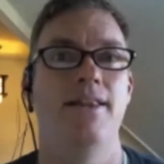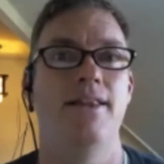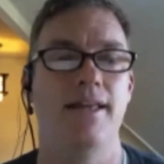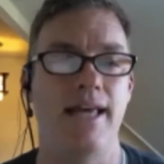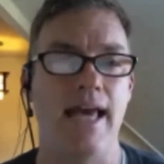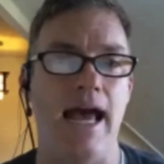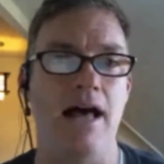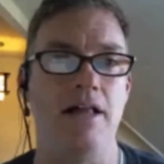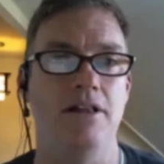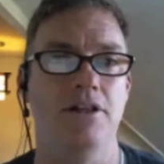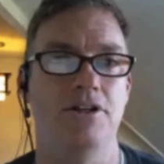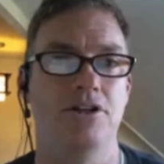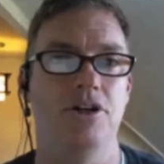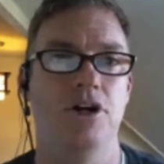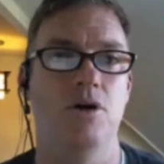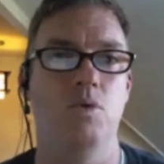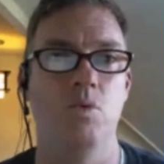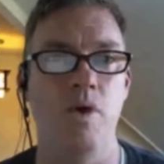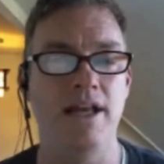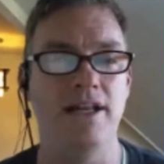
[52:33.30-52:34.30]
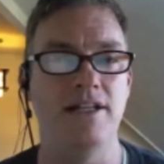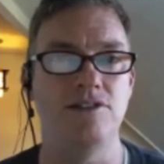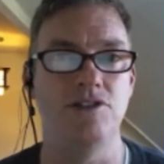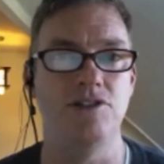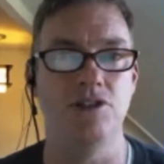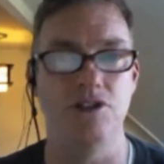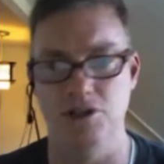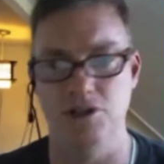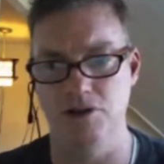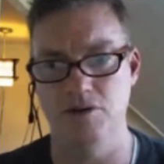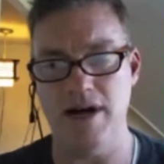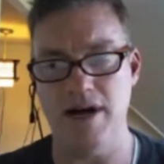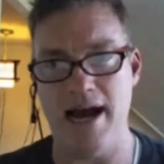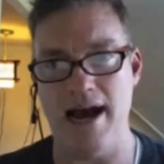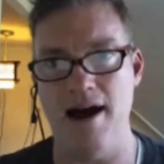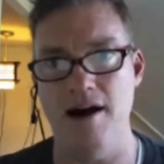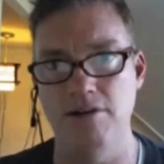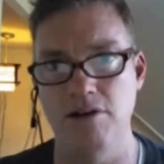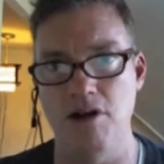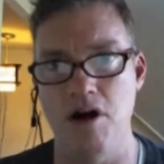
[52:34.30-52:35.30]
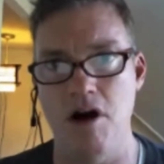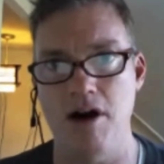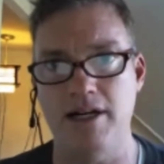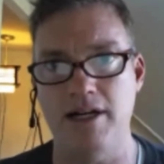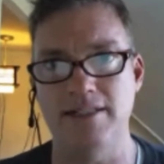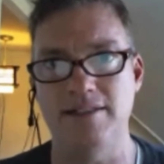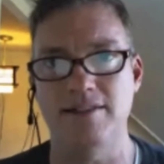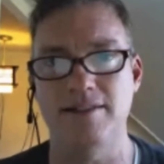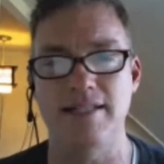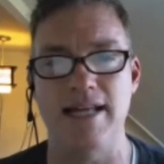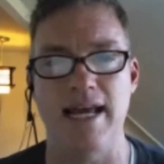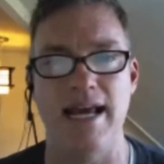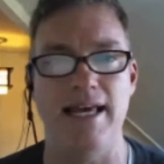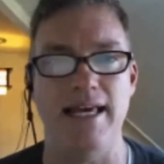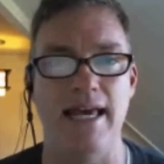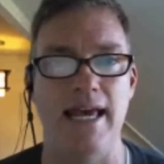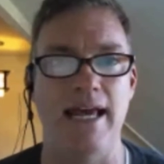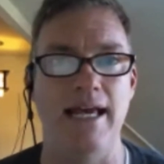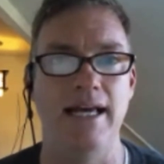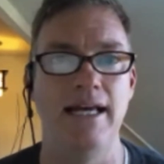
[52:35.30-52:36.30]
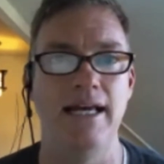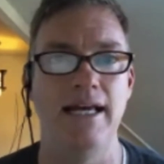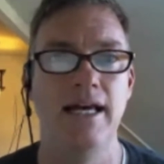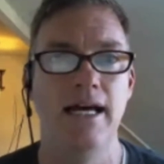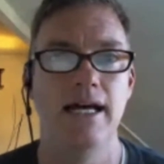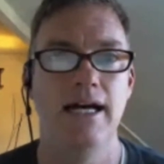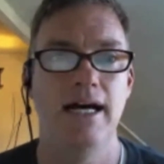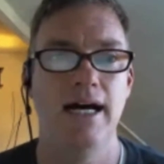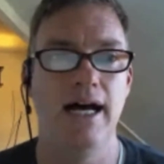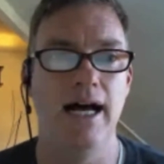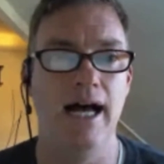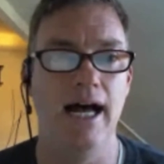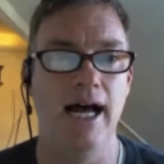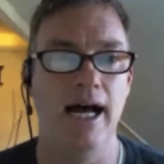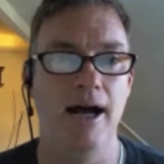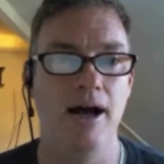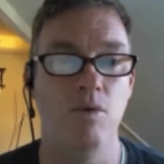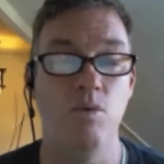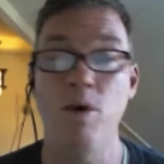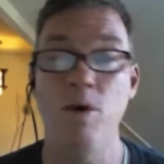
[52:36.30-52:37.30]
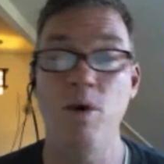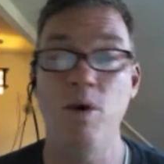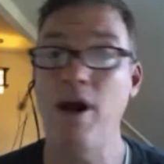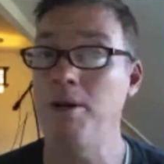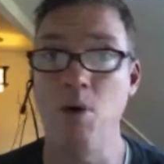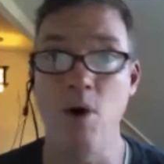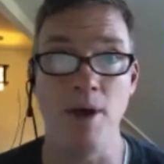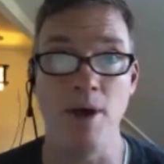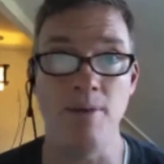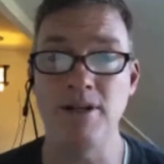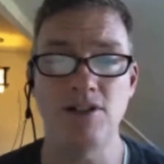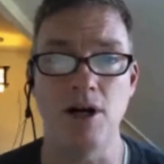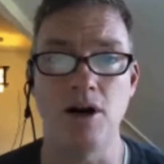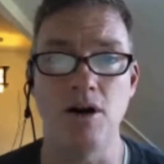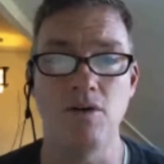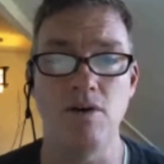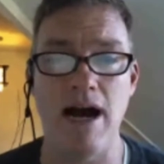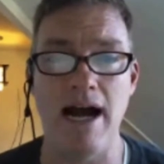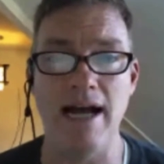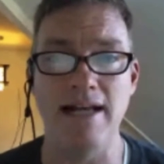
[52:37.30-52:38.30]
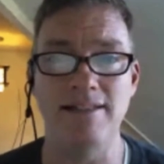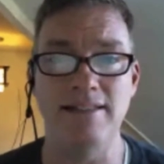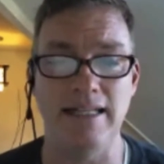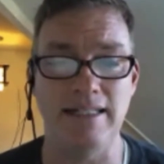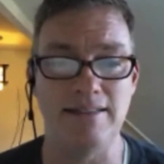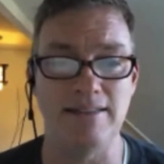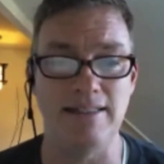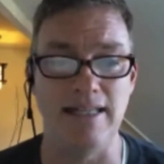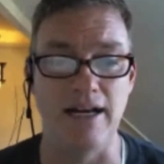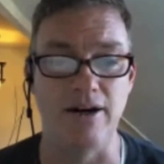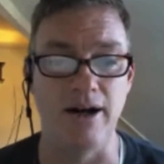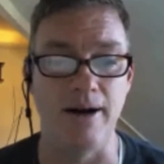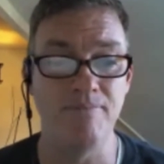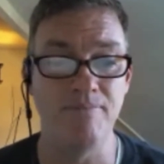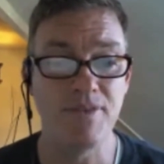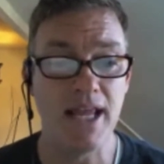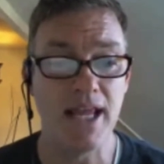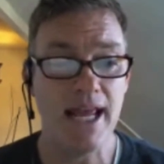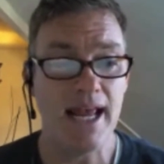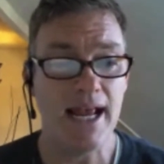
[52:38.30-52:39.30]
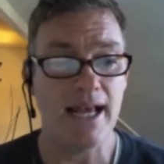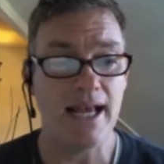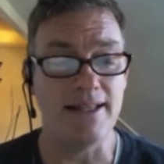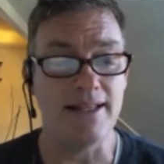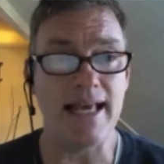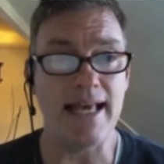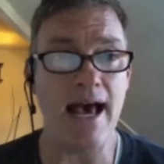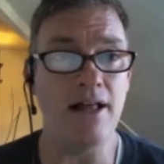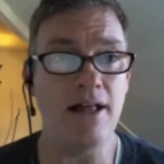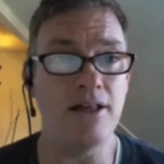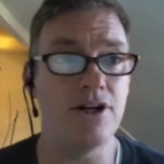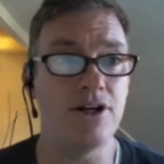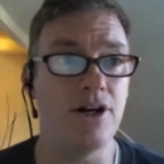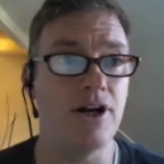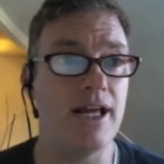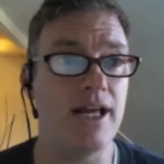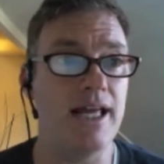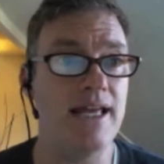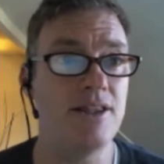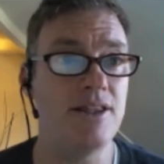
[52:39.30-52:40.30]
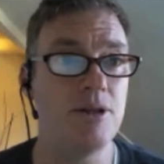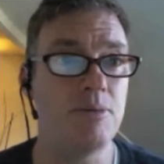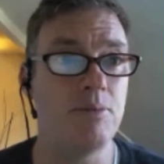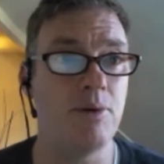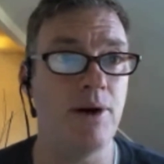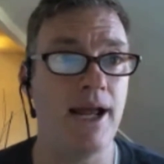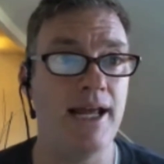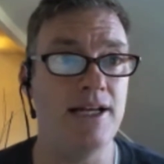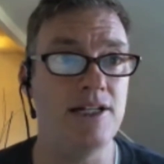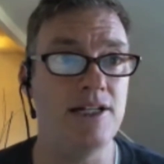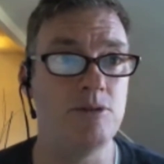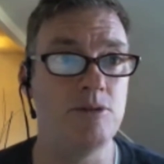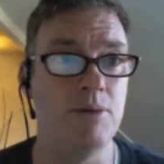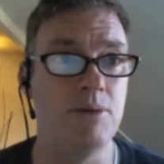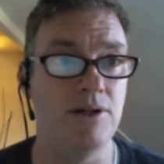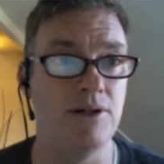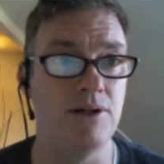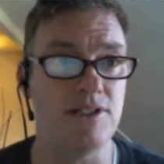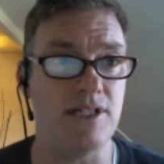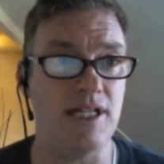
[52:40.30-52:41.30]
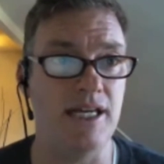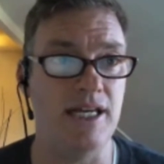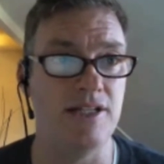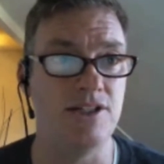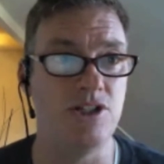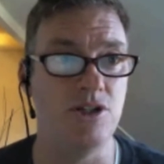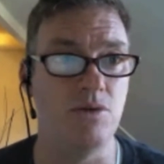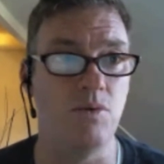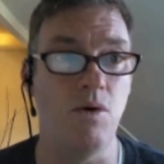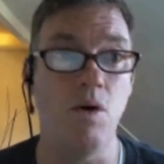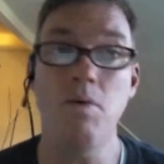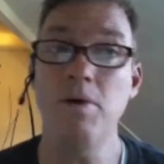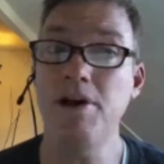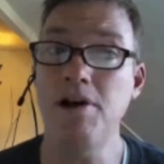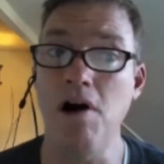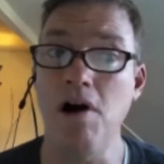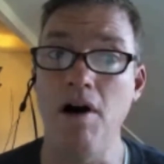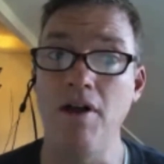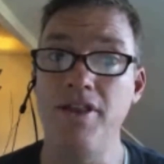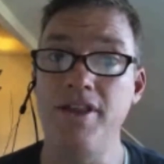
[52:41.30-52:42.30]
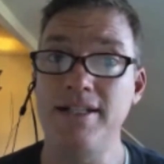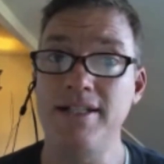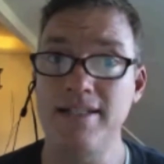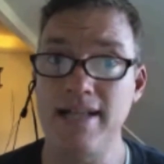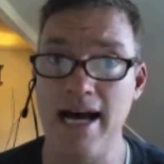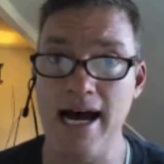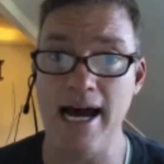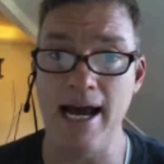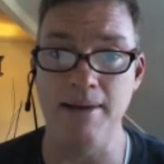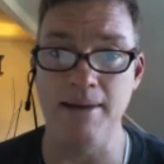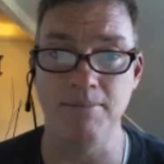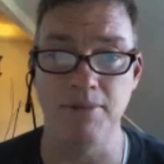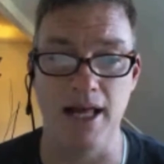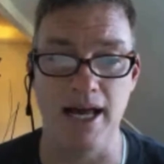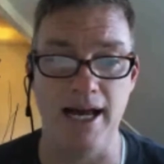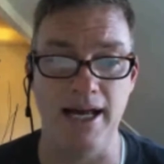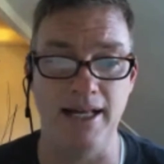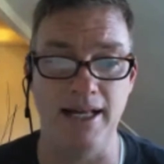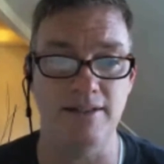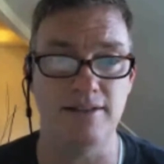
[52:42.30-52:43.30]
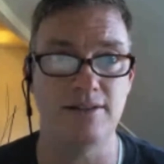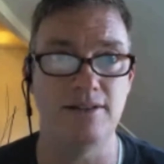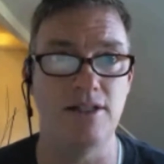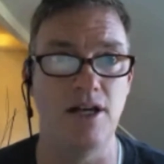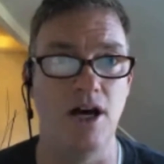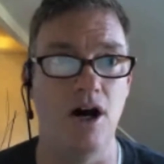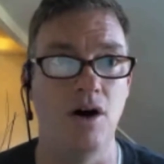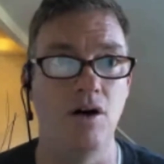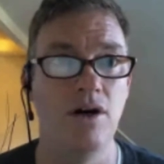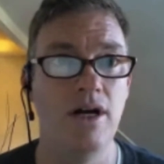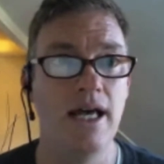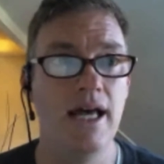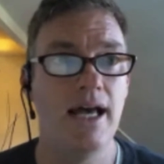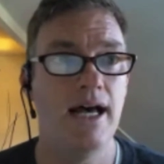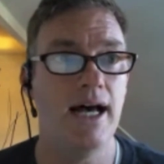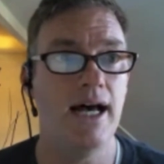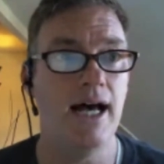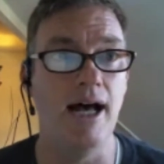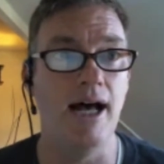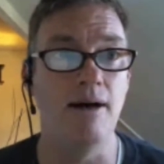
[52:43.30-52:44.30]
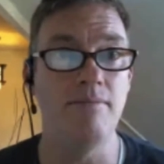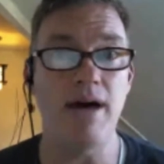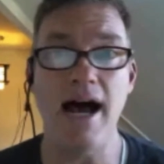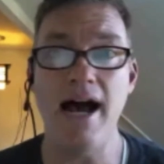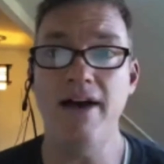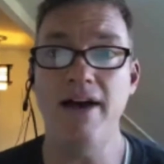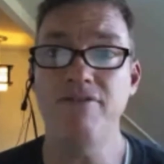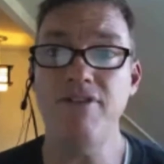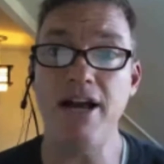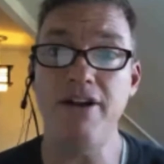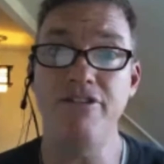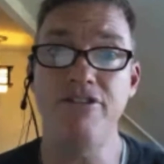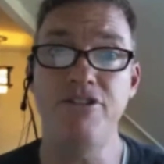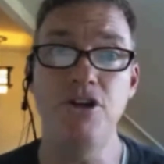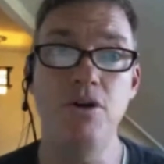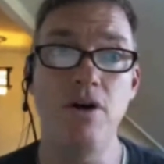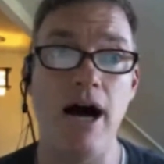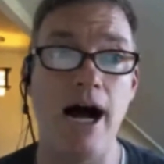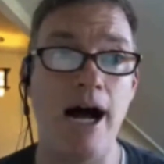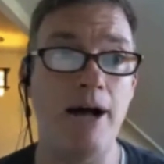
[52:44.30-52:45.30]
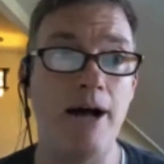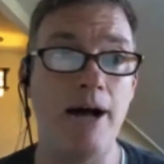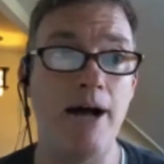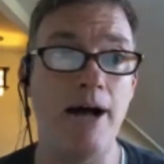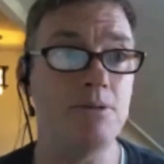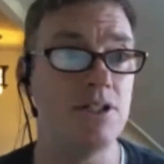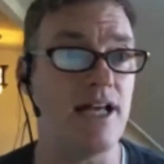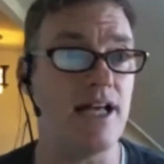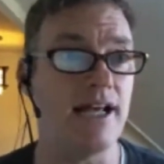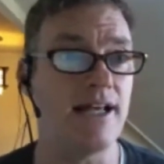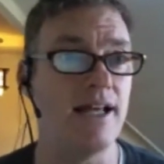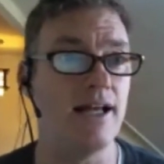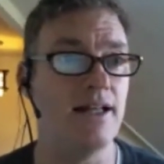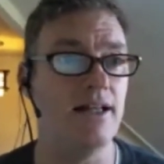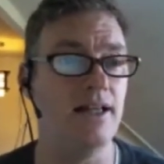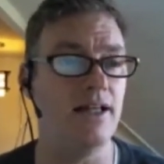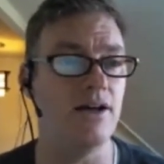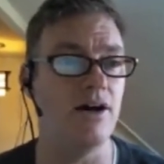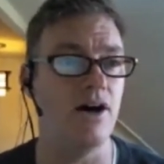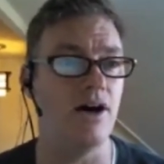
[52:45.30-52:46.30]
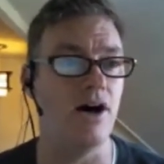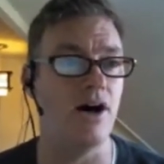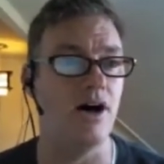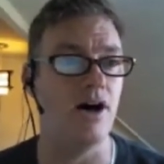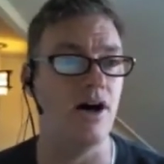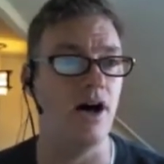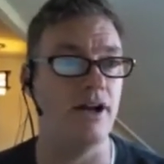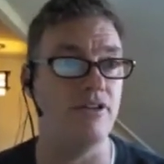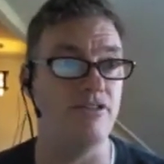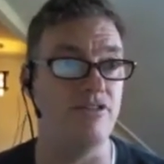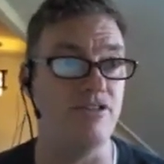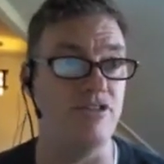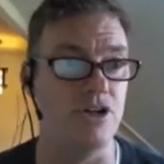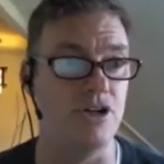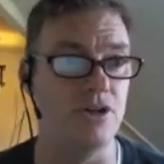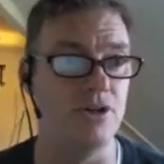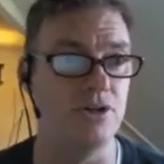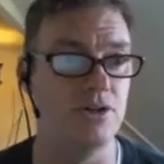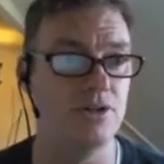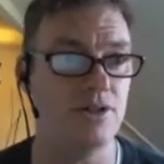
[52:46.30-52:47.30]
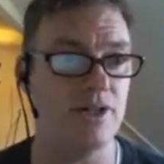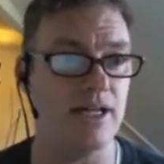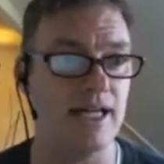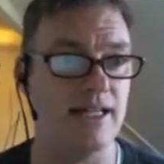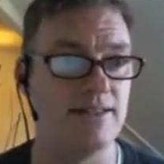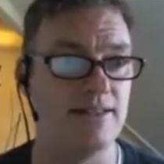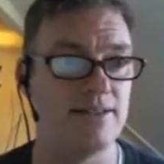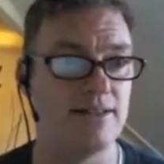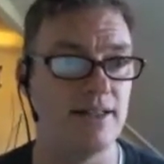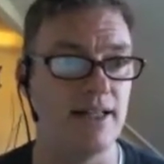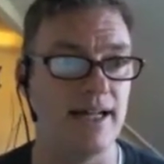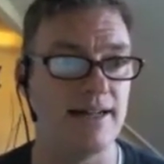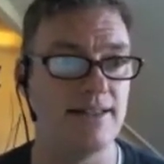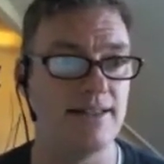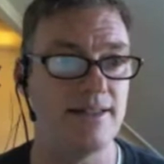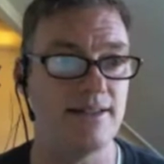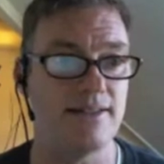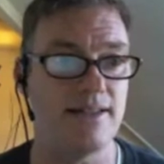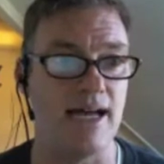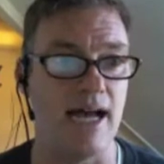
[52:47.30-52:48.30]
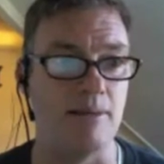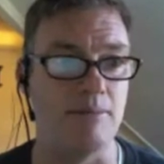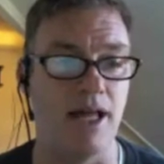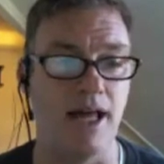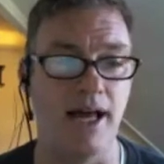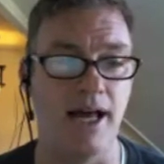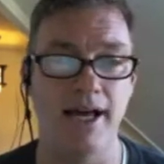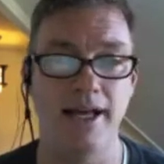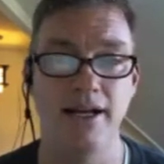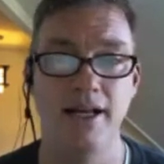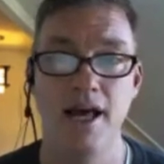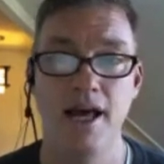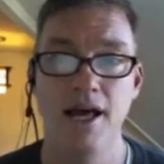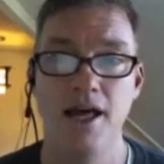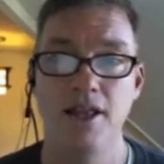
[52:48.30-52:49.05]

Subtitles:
in the calendar, when it's due, how long it's taking, when appointments are arising, etc. The calendar in the brain is built into what we call the timeline. So I've got a few options. I can click on View and select Timeline.